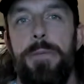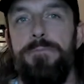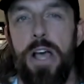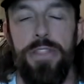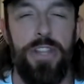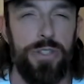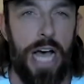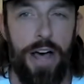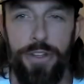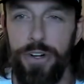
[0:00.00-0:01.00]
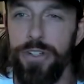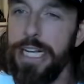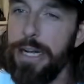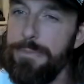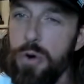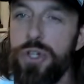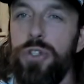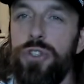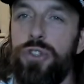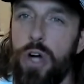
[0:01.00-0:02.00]
those other like
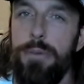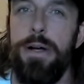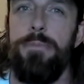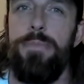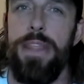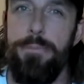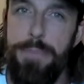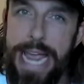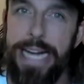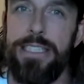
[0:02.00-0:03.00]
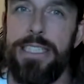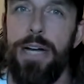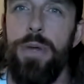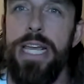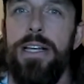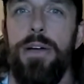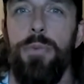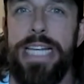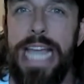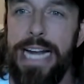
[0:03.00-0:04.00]
emotional trauma, the baggage that we
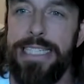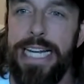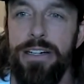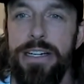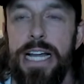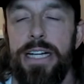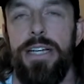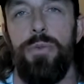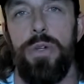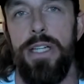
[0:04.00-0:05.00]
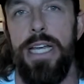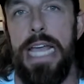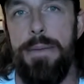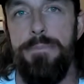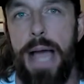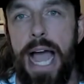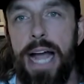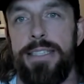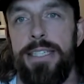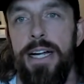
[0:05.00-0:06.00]
can carry that can really
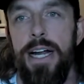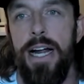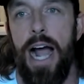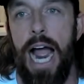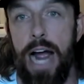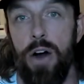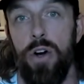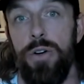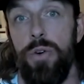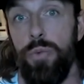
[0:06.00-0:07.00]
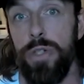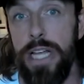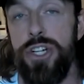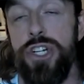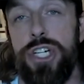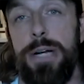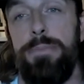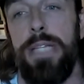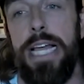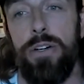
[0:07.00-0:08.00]
impact our relationship
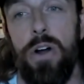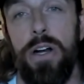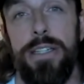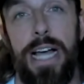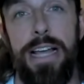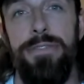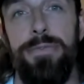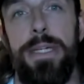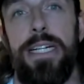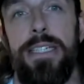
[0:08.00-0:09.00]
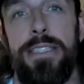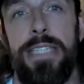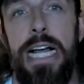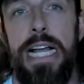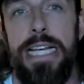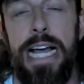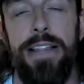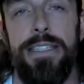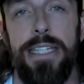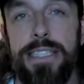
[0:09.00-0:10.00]
later on in life, because yeah,
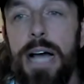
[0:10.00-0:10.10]
that does